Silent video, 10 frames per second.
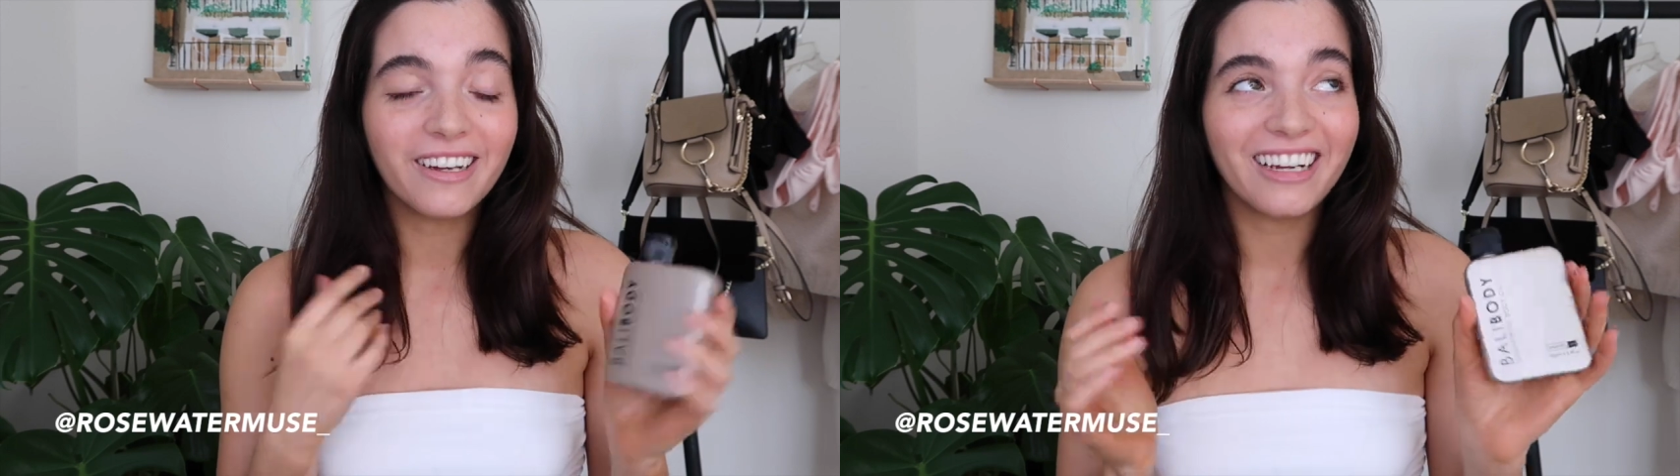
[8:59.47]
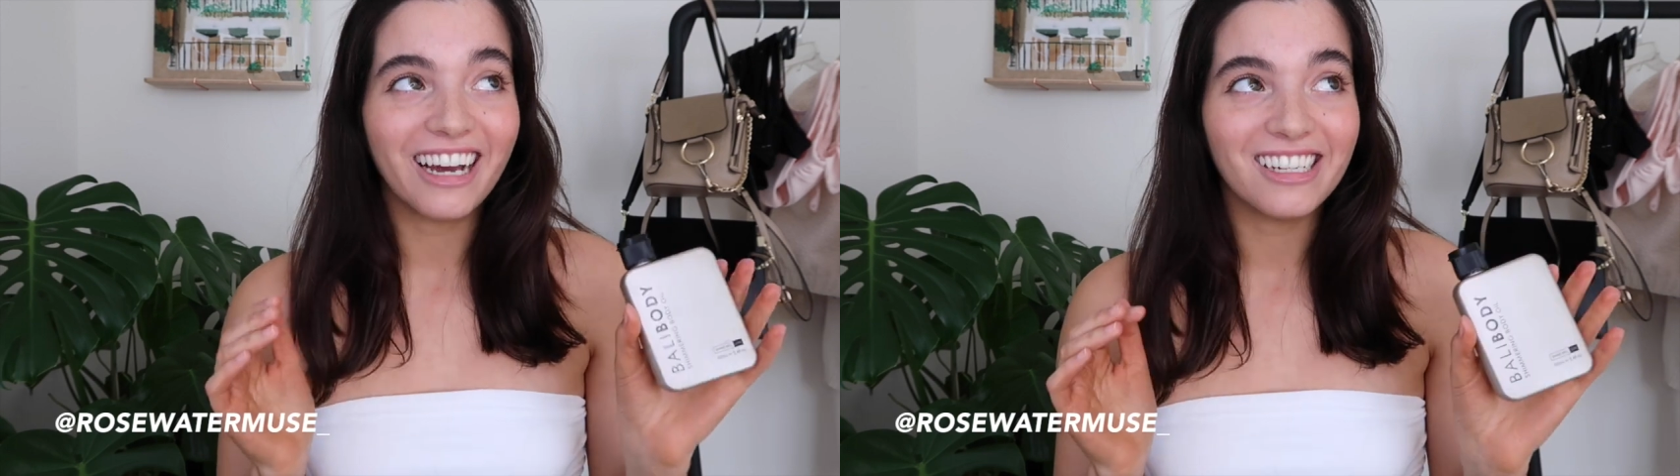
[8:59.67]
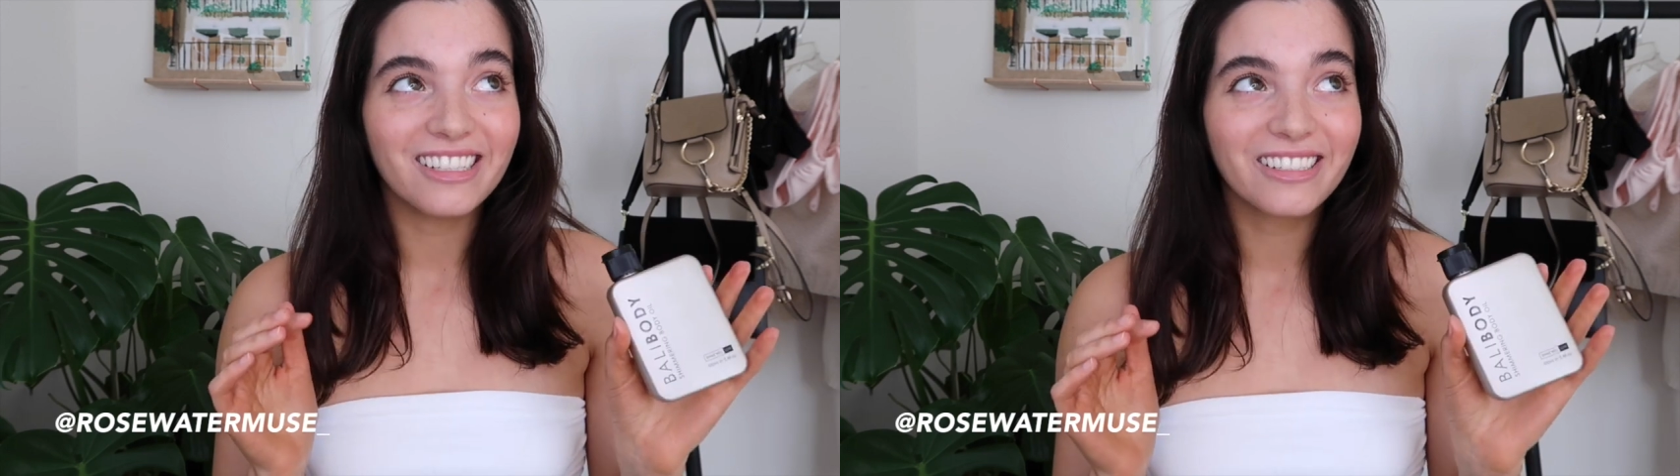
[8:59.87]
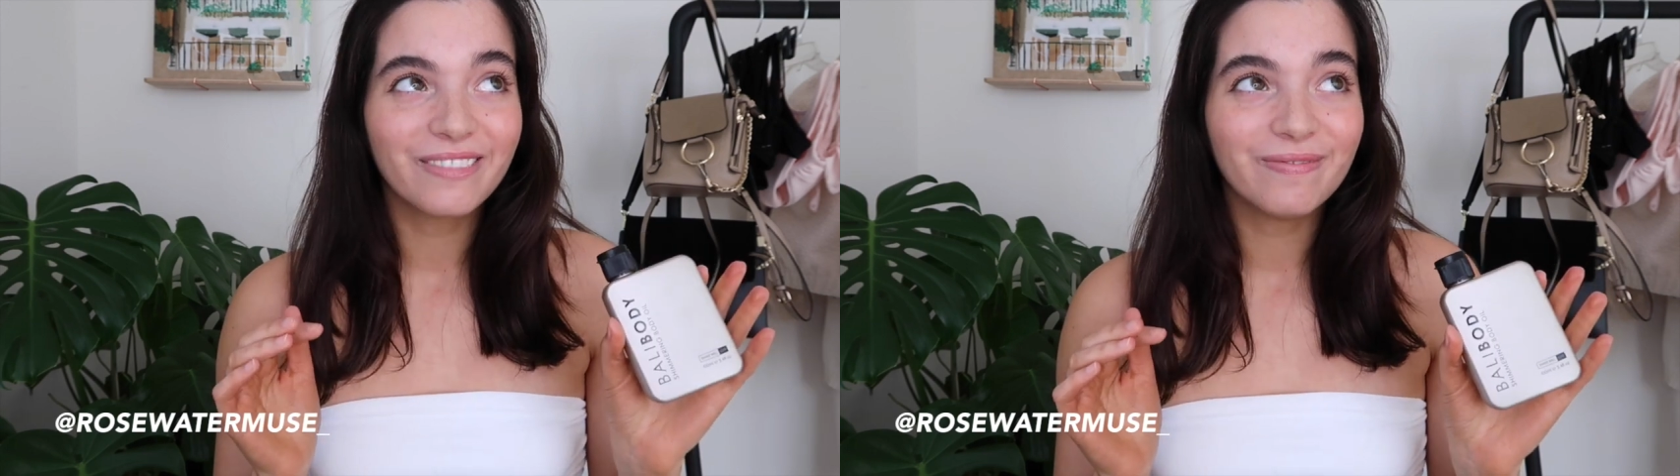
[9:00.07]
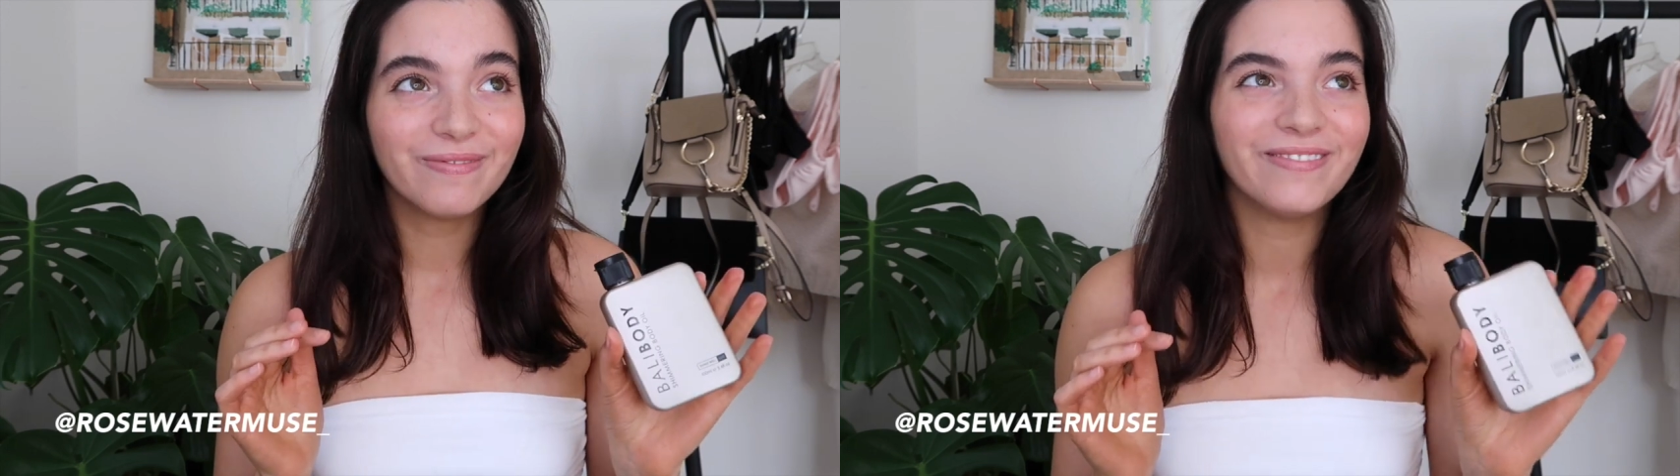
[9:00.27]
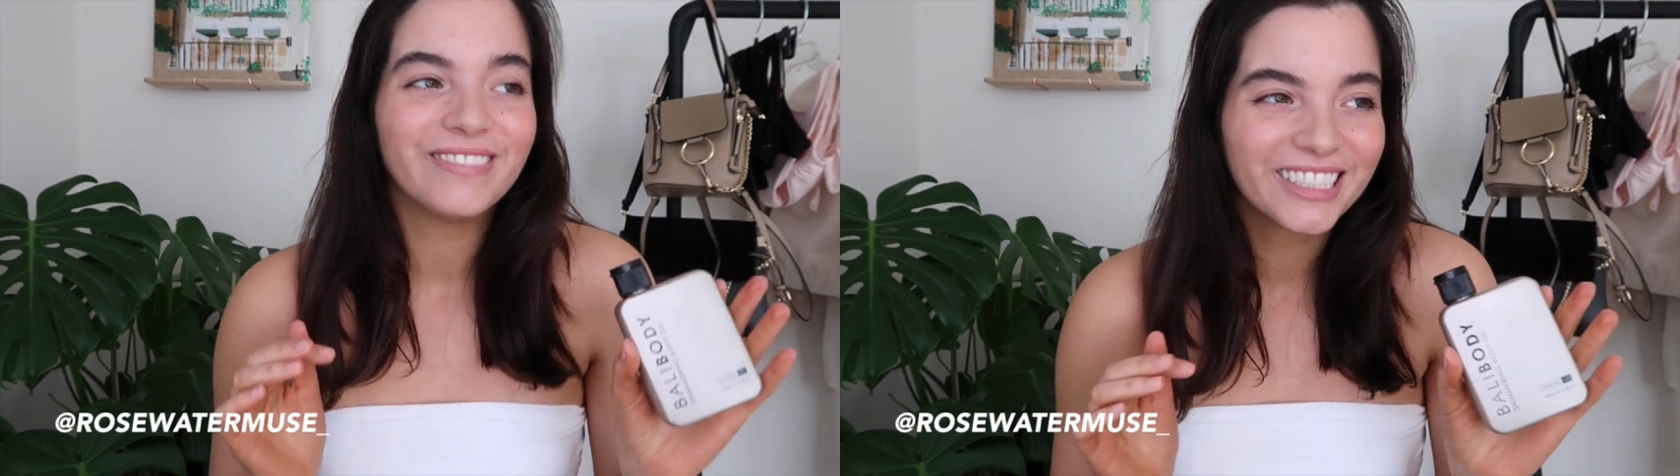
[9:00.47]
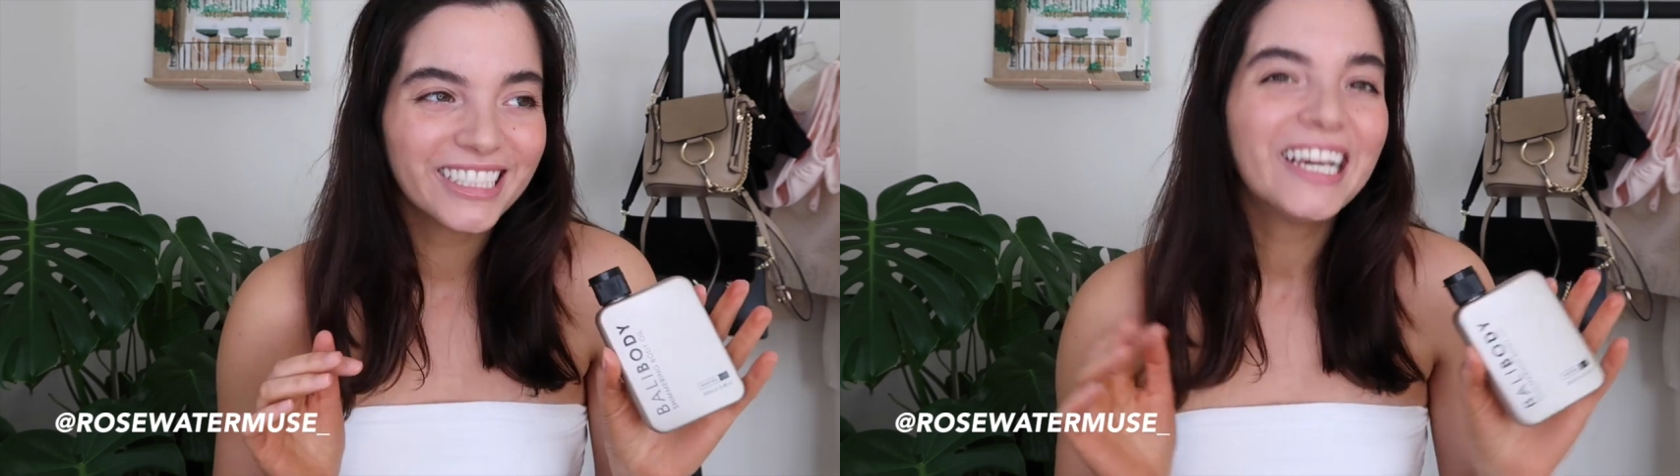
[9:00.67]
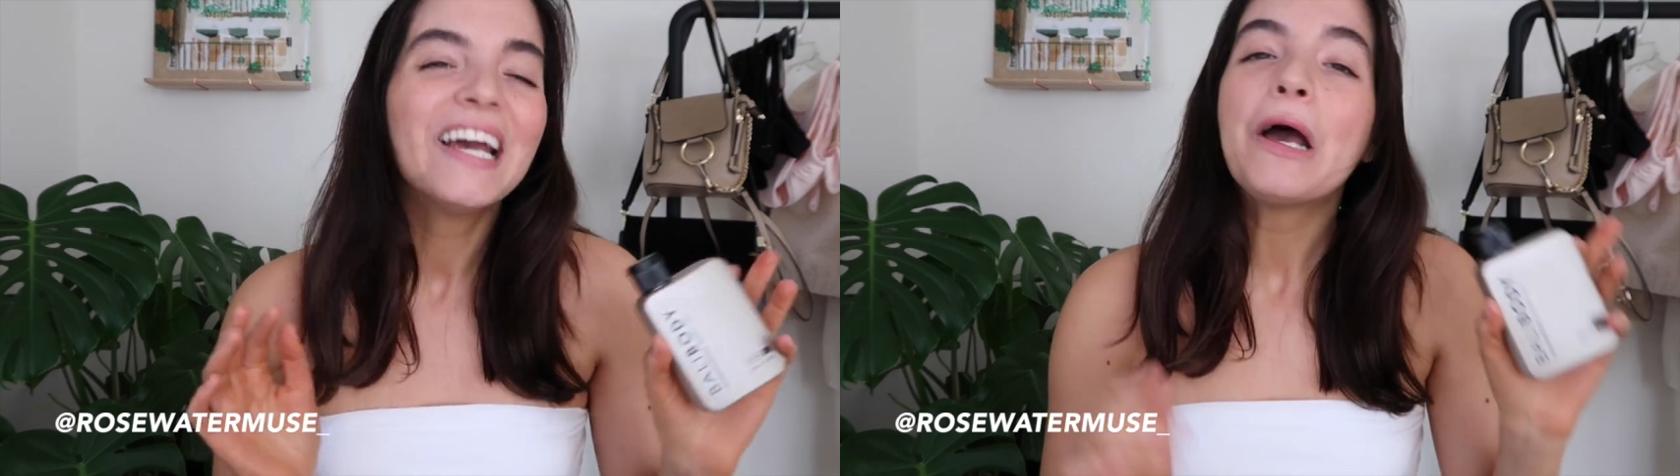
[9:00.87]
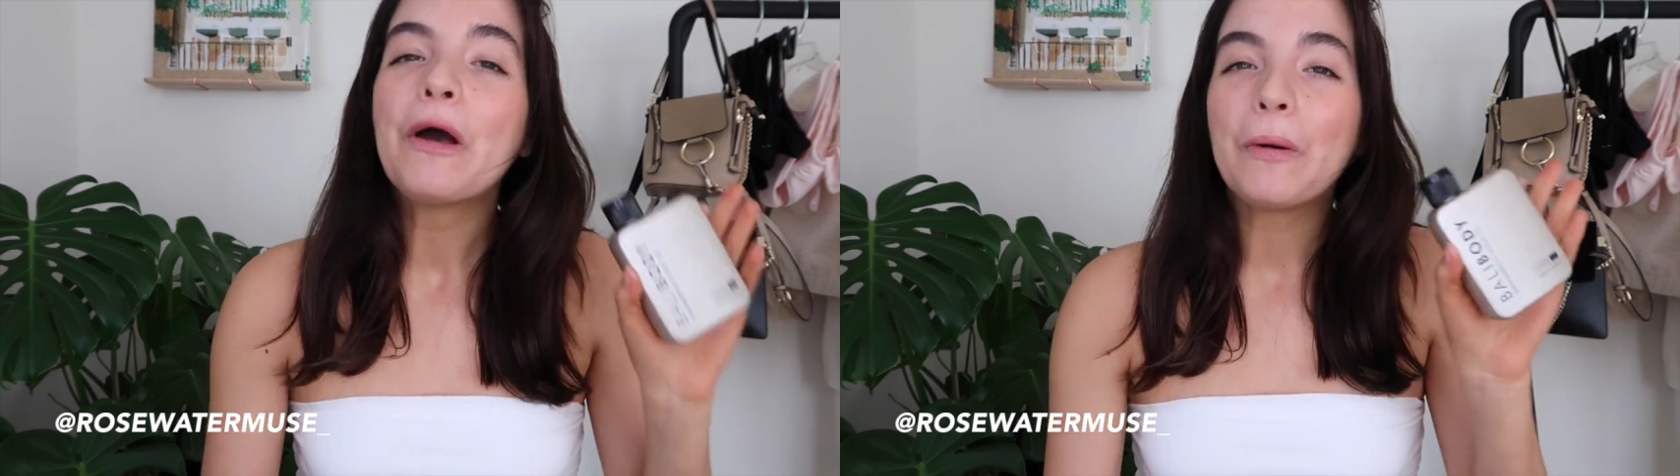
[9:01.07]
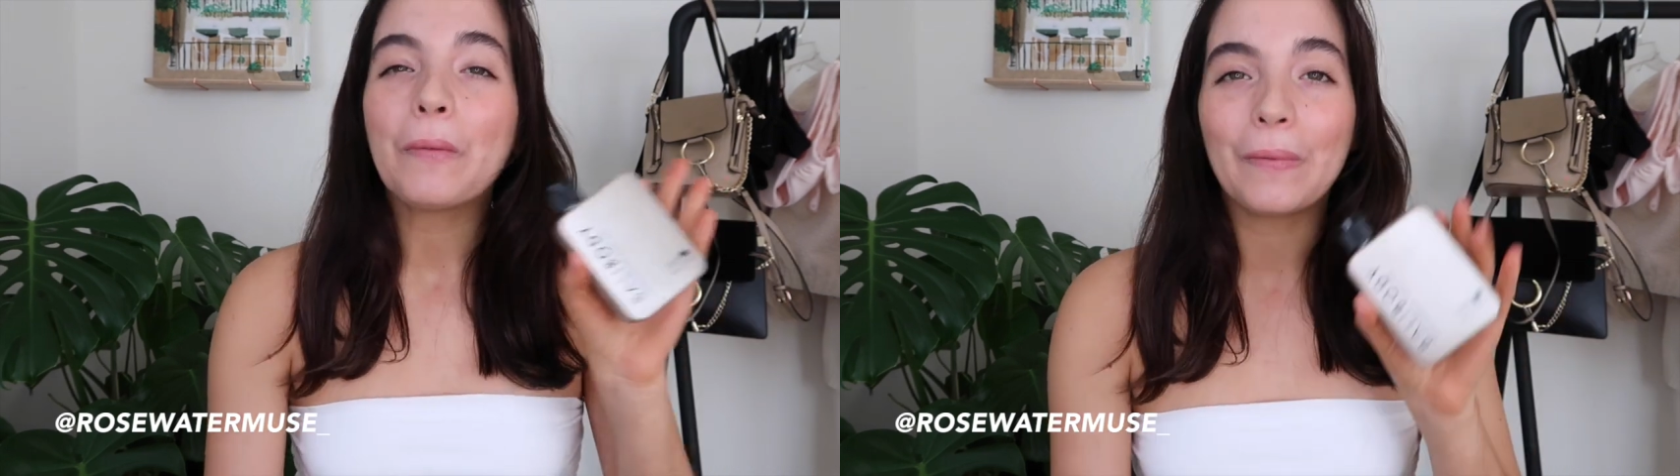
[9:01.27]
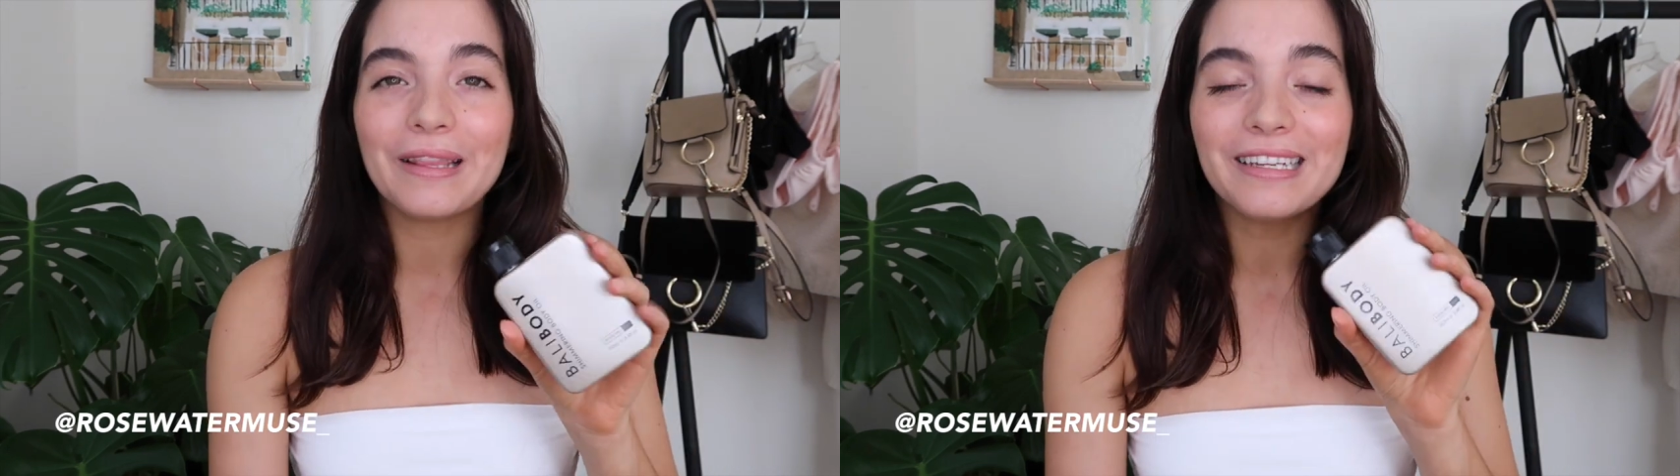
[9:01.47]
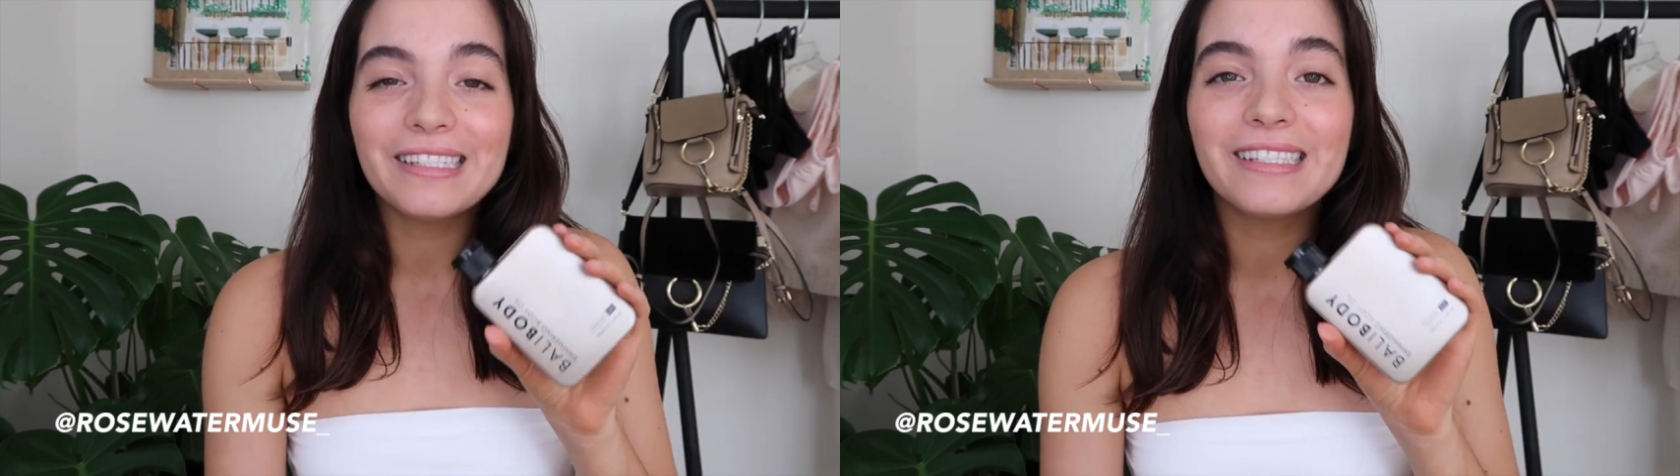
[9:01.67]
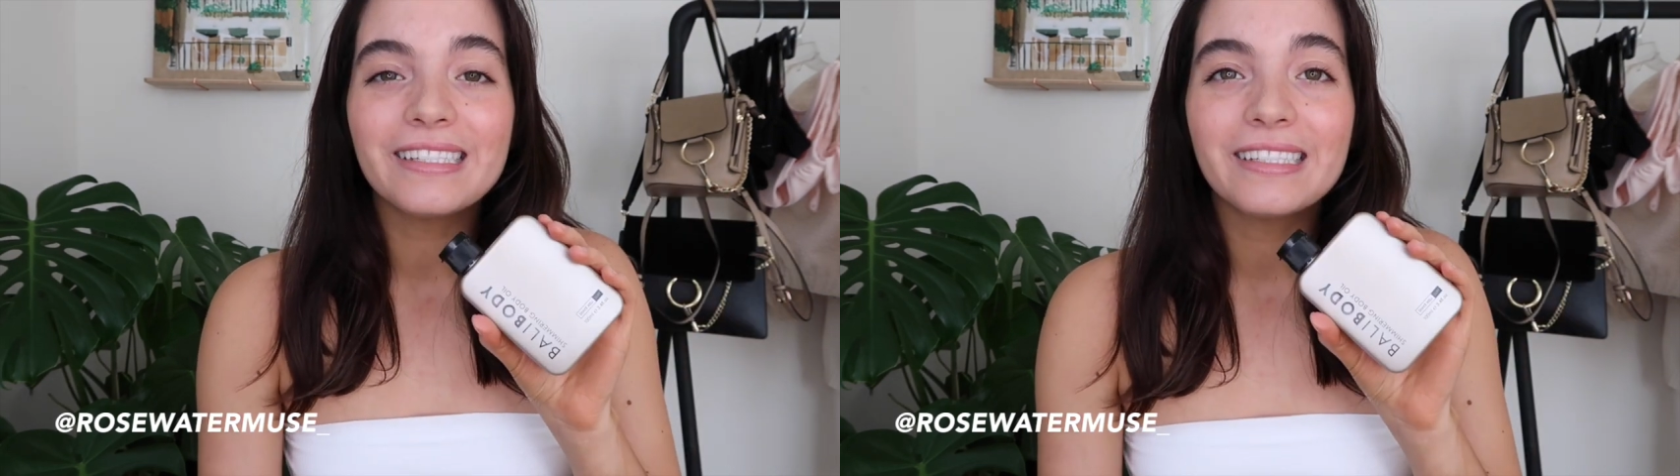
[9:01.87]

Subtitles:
Guys, when this